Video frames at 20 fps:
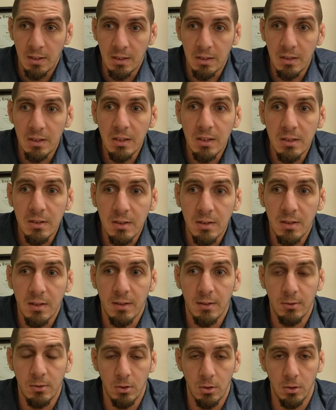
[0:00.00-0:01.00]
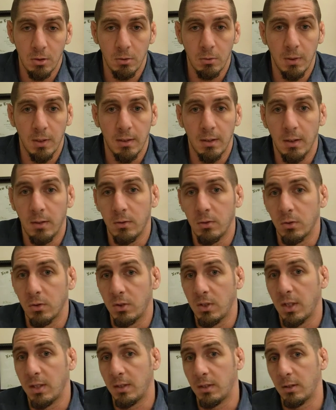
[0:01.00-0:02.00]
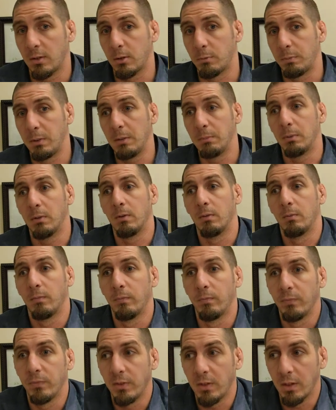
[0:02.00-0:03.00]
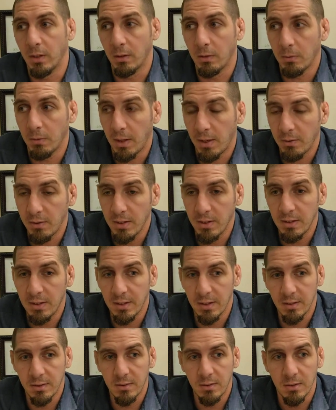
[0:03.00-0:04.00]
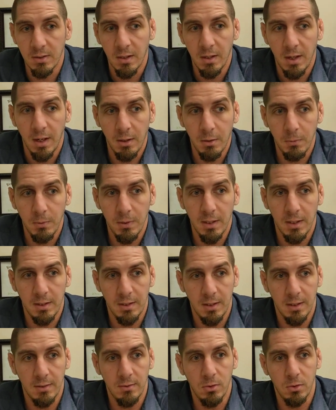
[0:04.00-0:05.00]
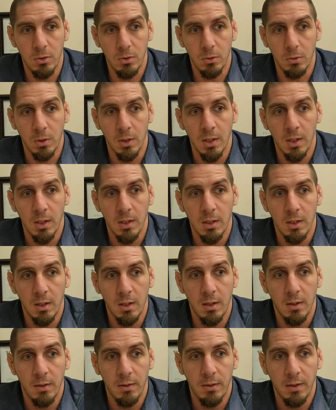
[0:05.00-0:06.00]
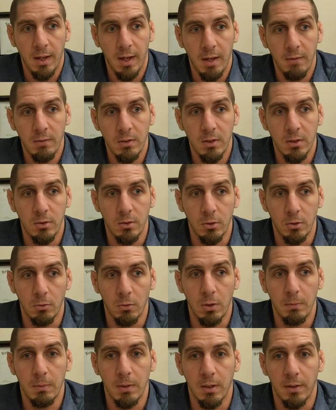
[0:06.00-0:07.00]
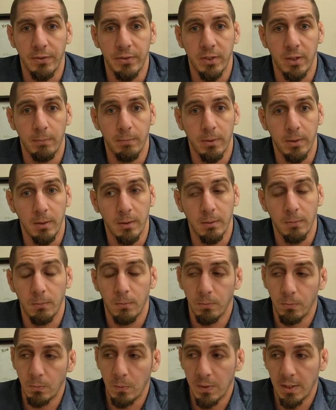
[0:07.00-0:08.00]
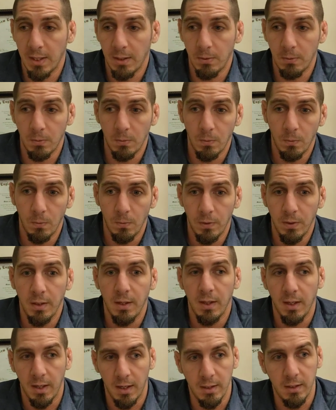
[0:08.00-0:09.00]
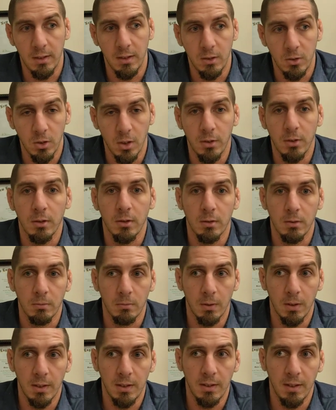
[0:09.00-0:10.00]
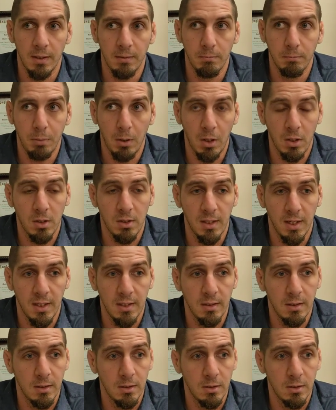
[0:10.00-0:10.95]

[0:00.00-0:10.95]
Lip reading: listening to and understanding other people? How can we get kids to have a disagreement on something without hating each other, right? And part of that